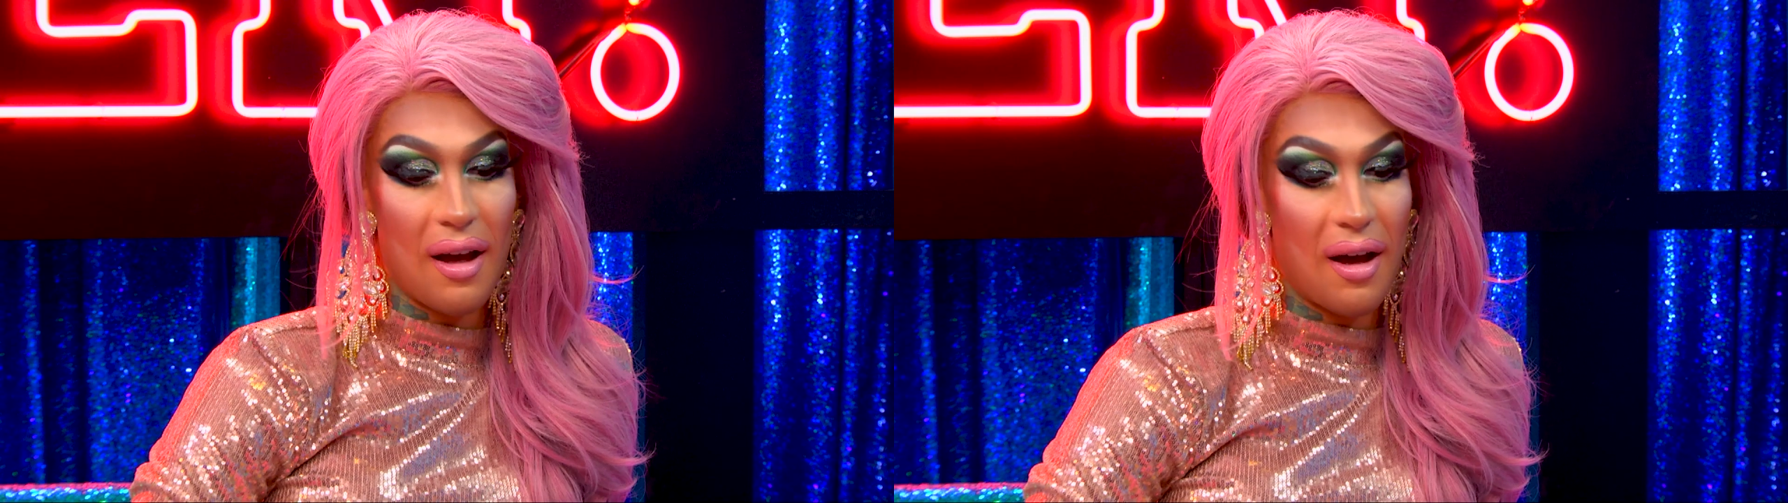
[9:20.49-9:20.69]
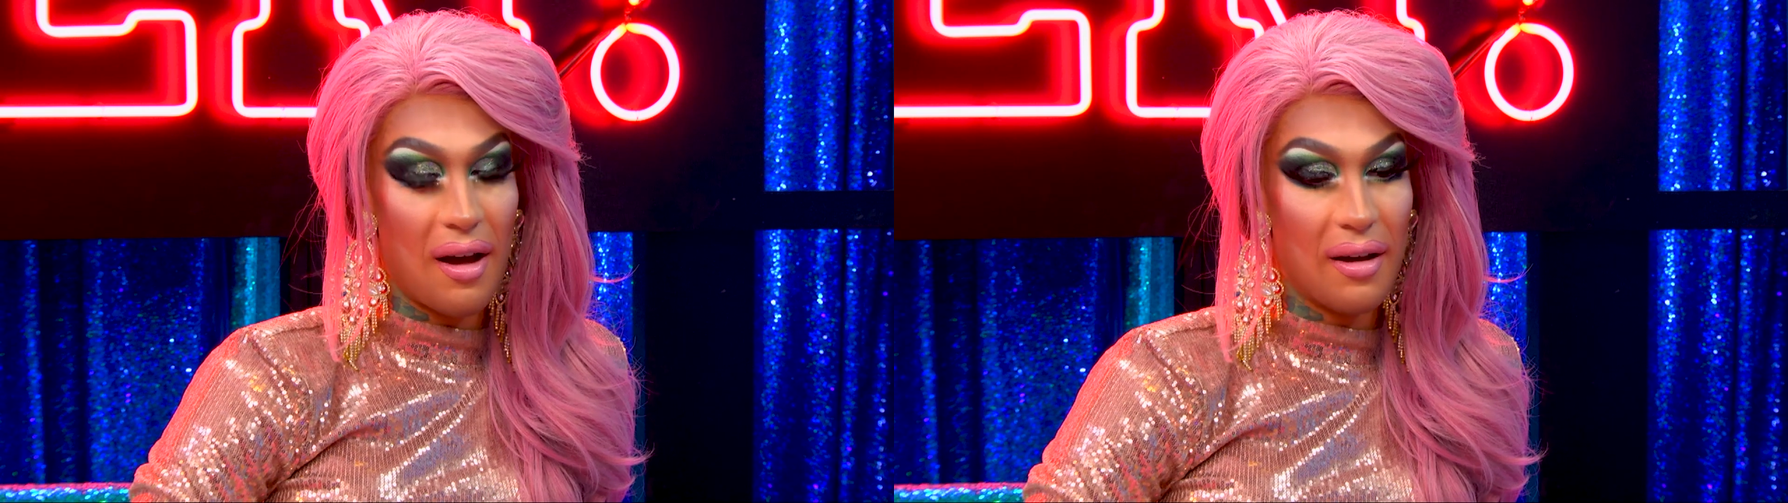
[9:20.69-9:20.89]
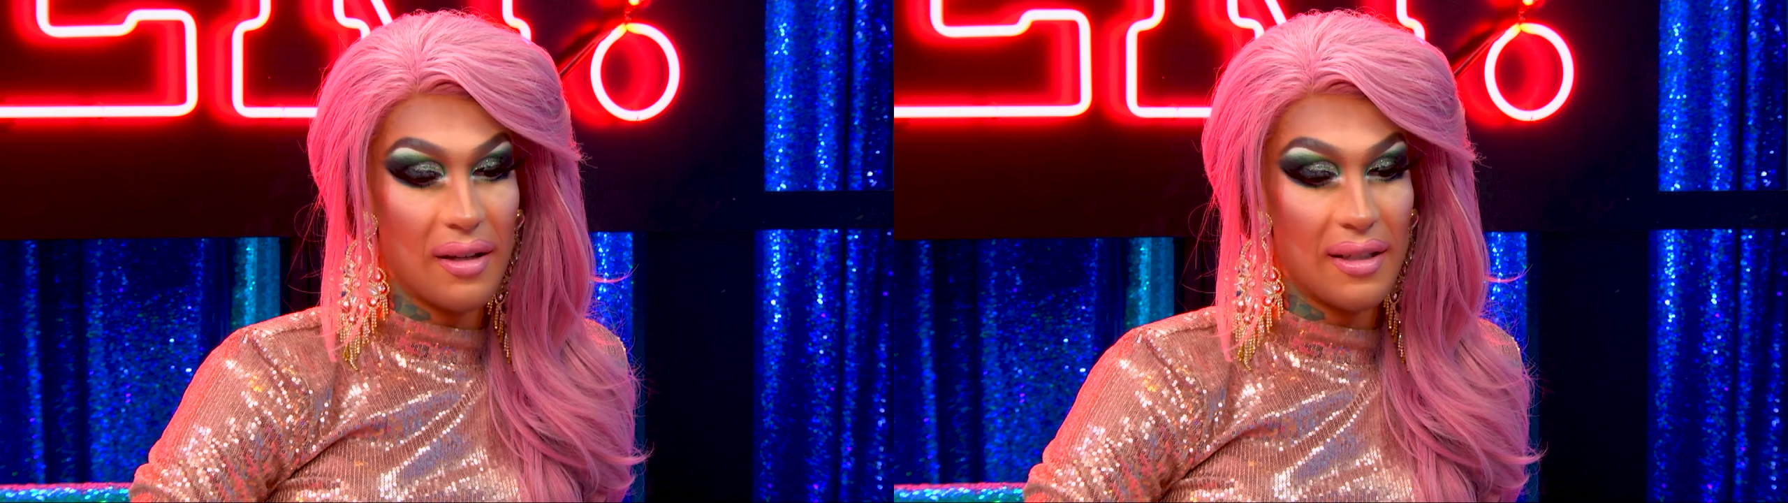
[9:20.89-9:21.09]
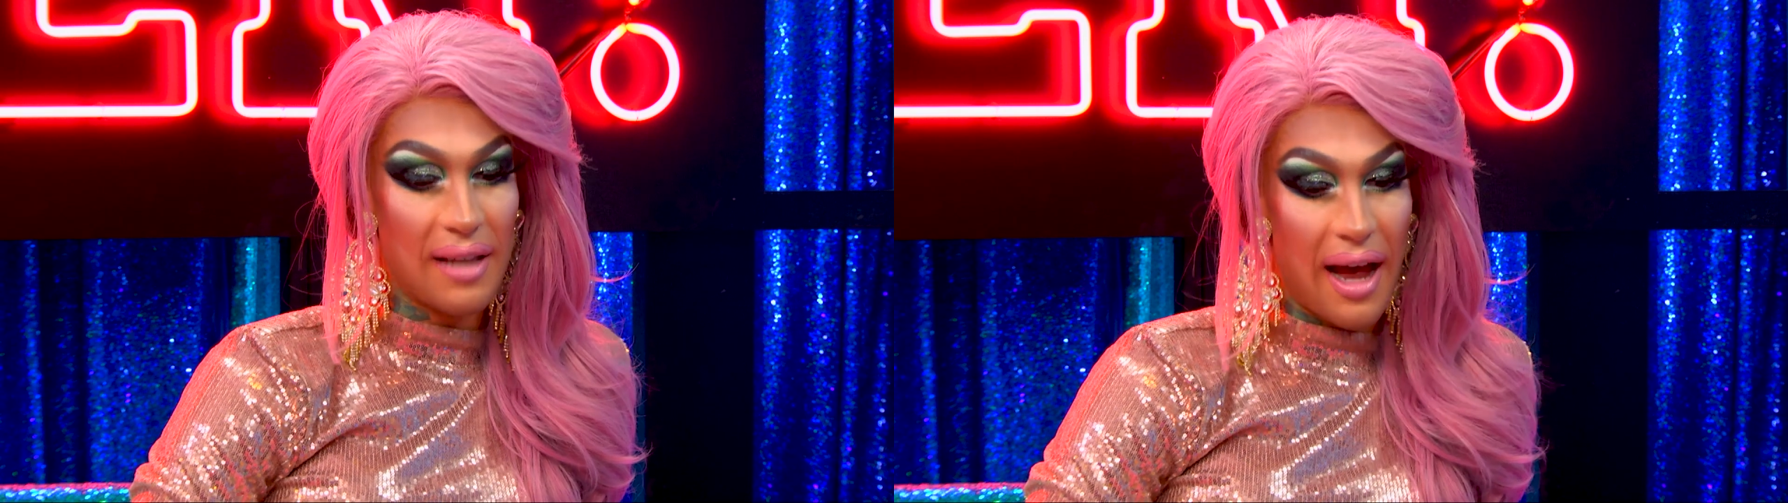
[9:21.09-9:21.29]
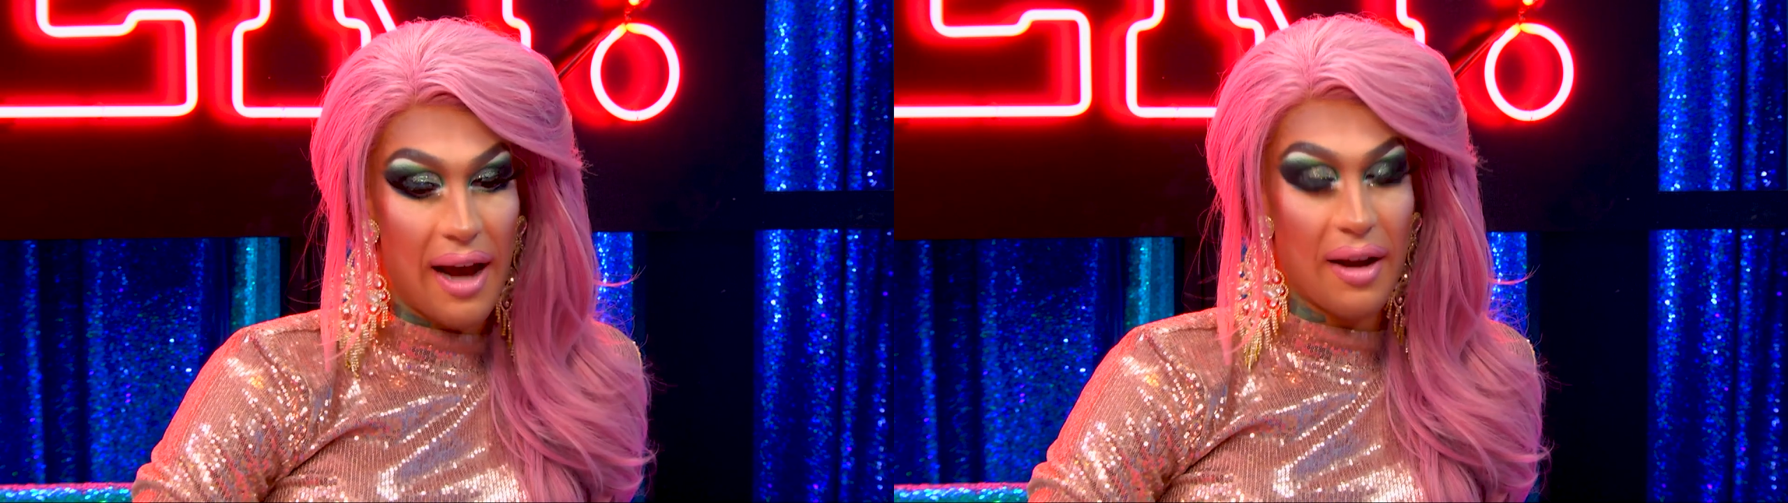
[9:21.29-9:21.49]
Uh,
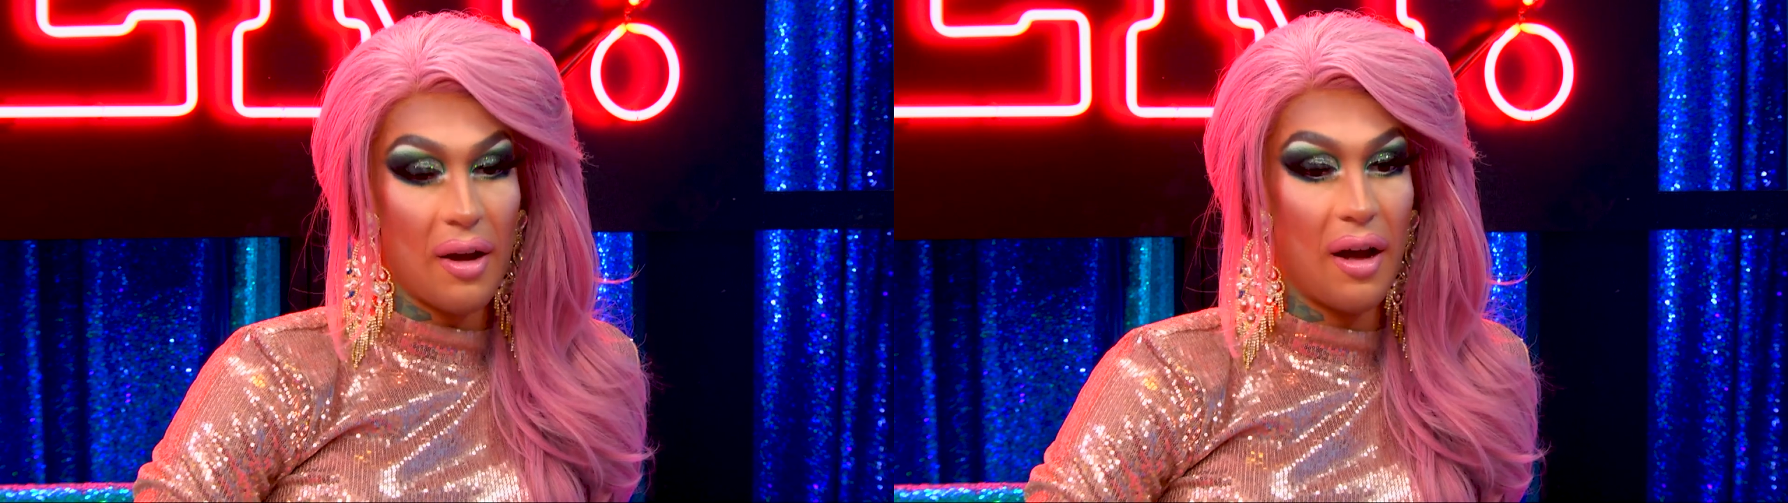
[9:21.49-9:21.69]
Zach,